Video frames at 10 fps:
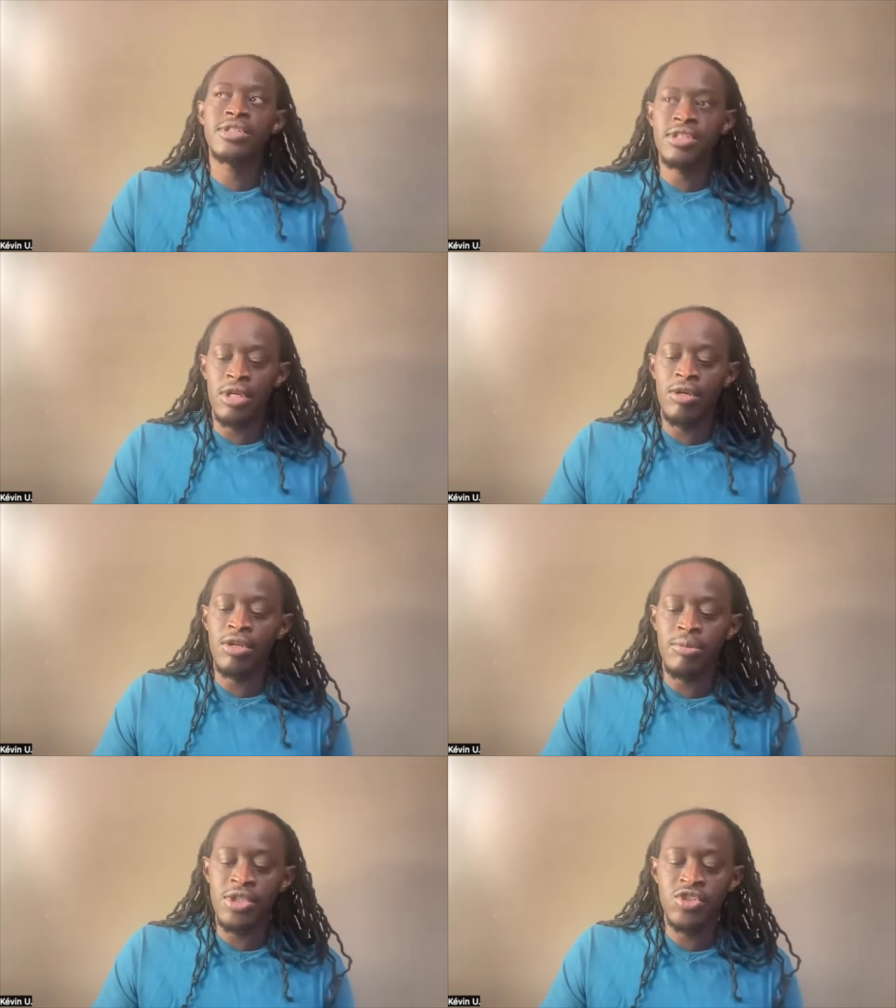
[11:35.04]

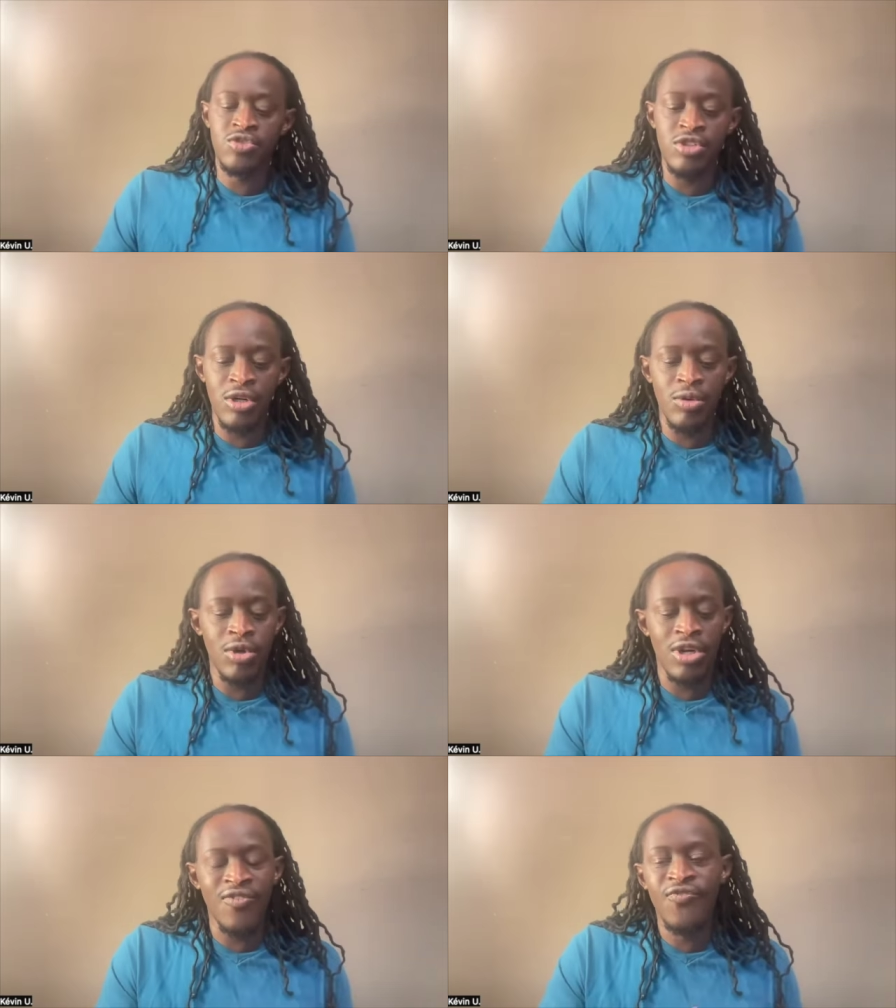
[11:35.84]
going but you don't
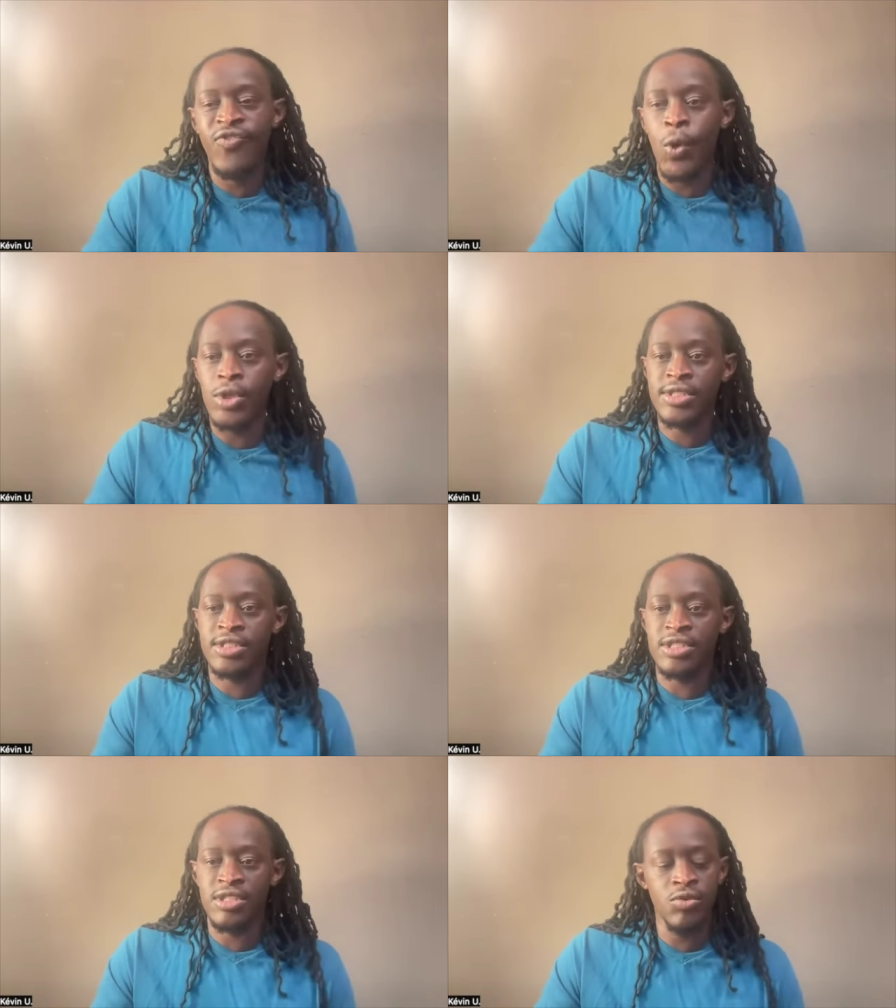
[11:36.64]
want to
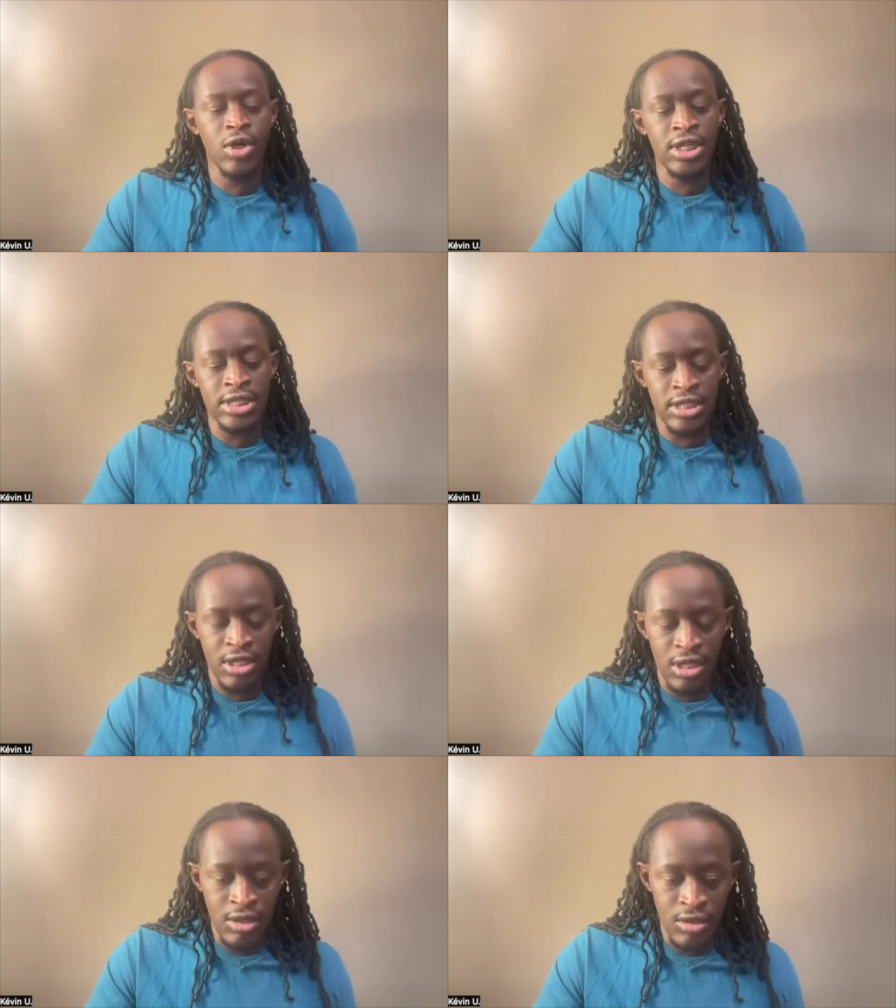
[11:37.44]
force it you want it to
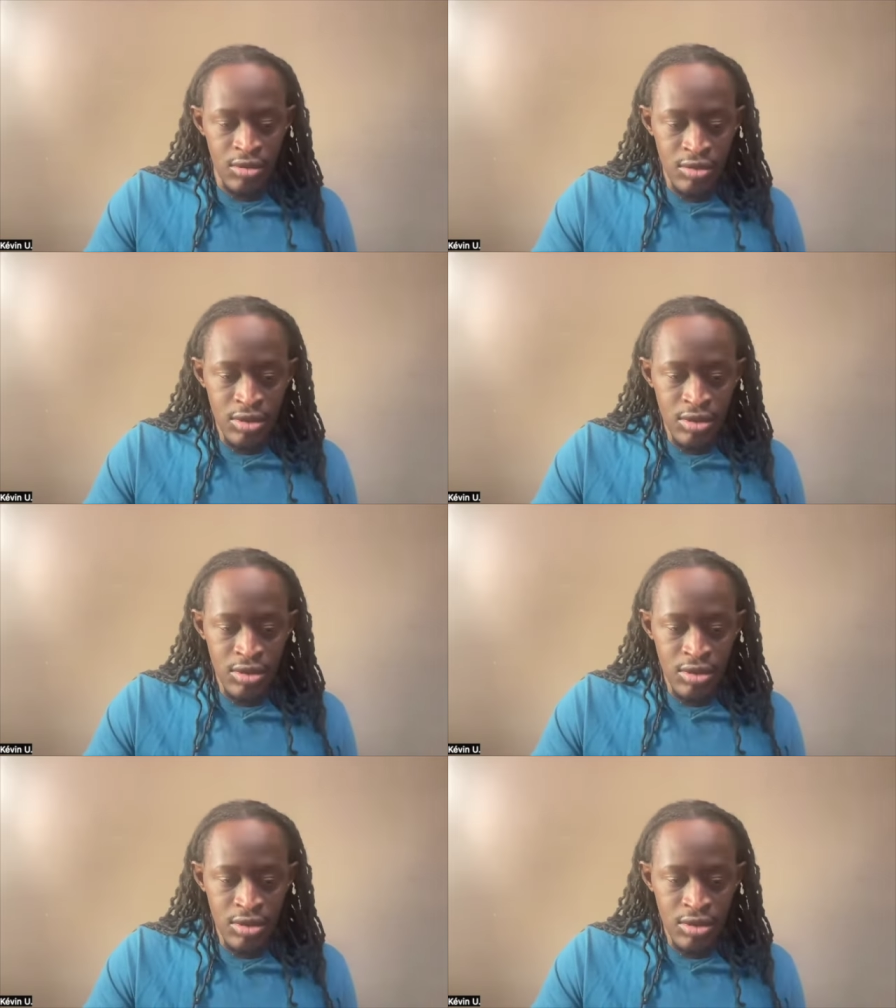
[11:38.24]
go